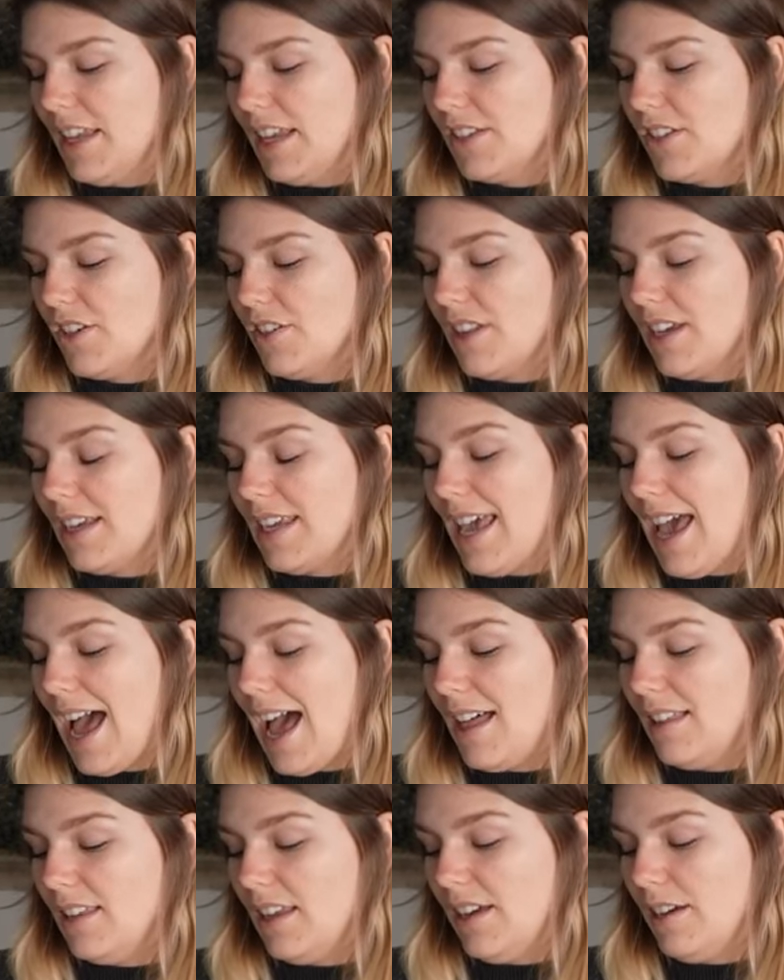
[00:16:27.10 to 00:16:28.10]
These are the
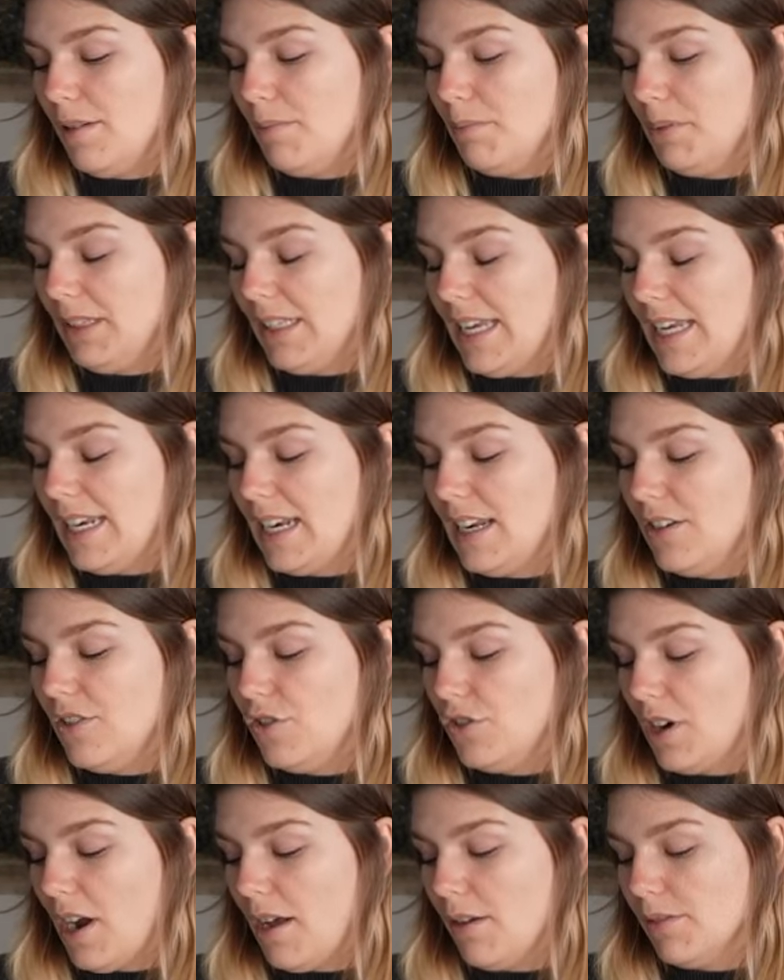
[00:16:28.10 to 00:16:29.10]
Calla Pleated
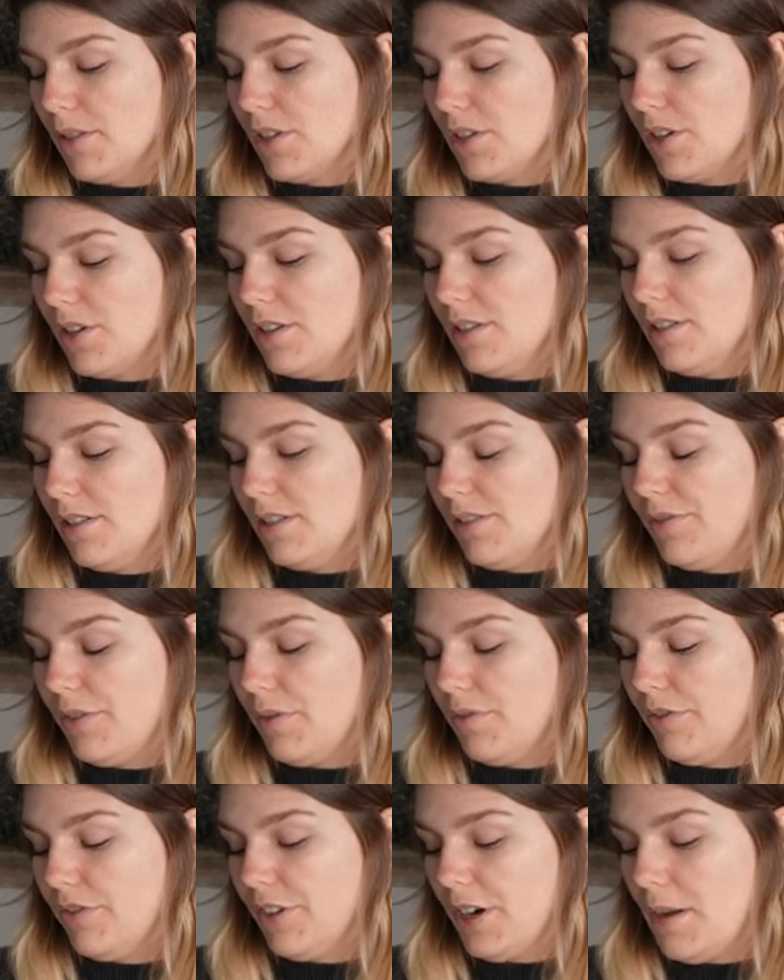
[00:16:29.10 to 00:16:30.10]
Trousers
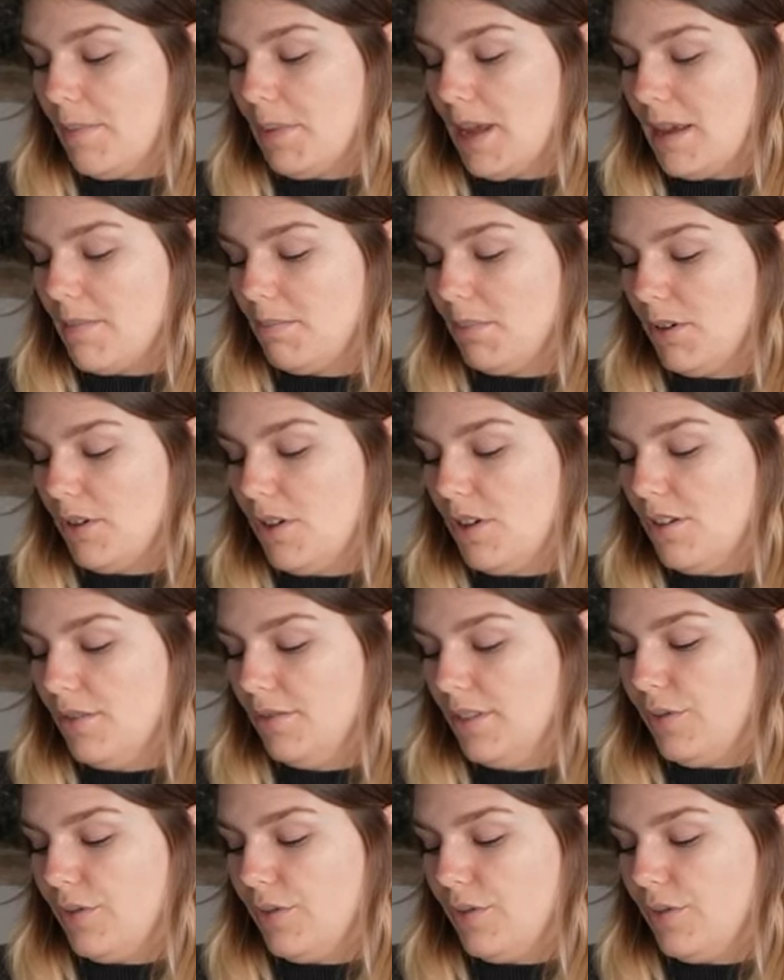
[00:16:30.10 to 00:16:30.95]
from Free People.